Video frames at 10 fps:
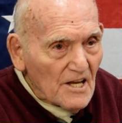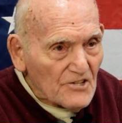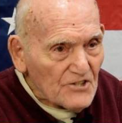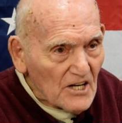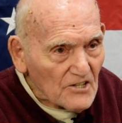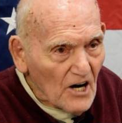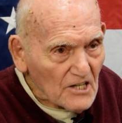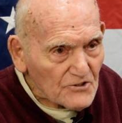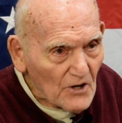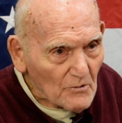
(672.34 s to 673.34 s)
And she had
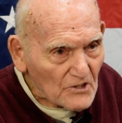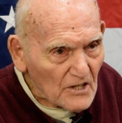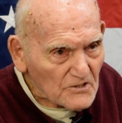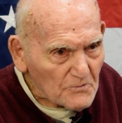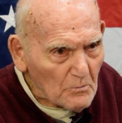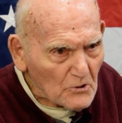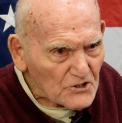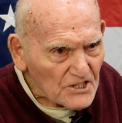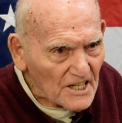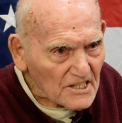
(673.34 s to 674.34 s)
hard trouble
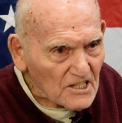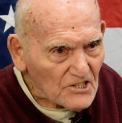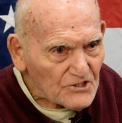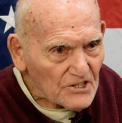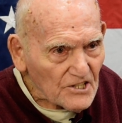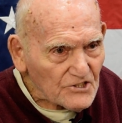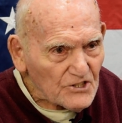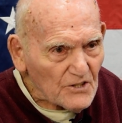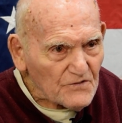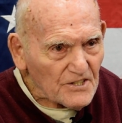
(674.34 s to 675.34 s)
pushing that clutch in and
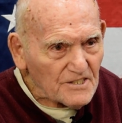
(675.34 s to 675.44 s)
shifting.